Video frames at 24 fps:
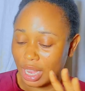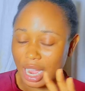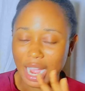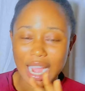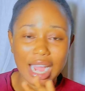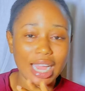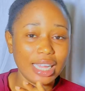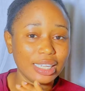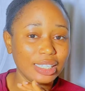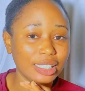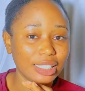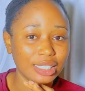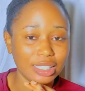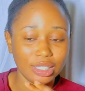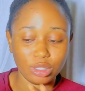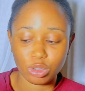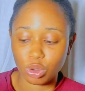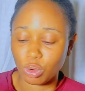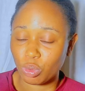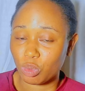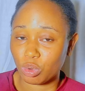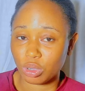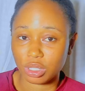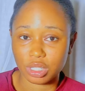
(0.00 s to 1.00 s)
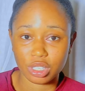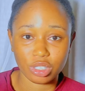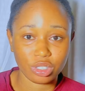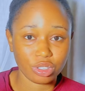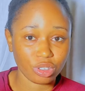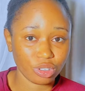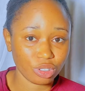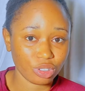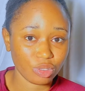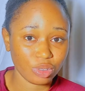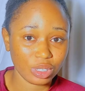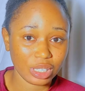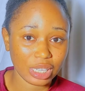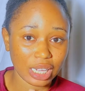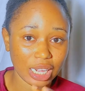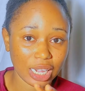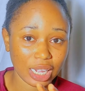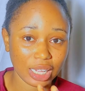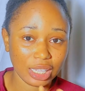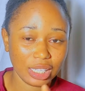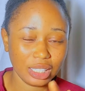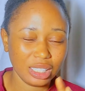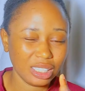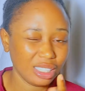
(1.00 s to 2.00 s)
I don't want a sunscreen
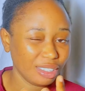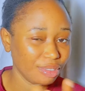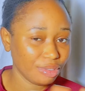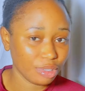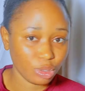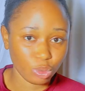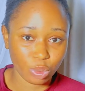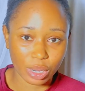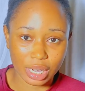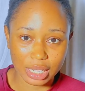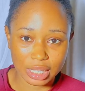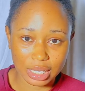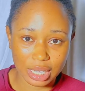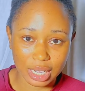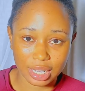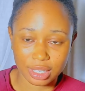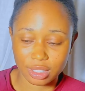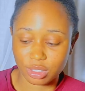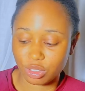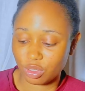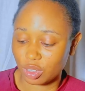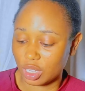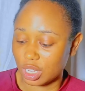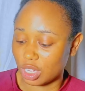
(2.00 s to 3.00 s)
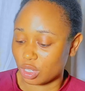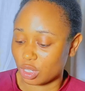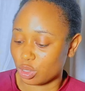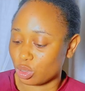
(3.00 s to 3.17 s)
that leaves white cast, you get.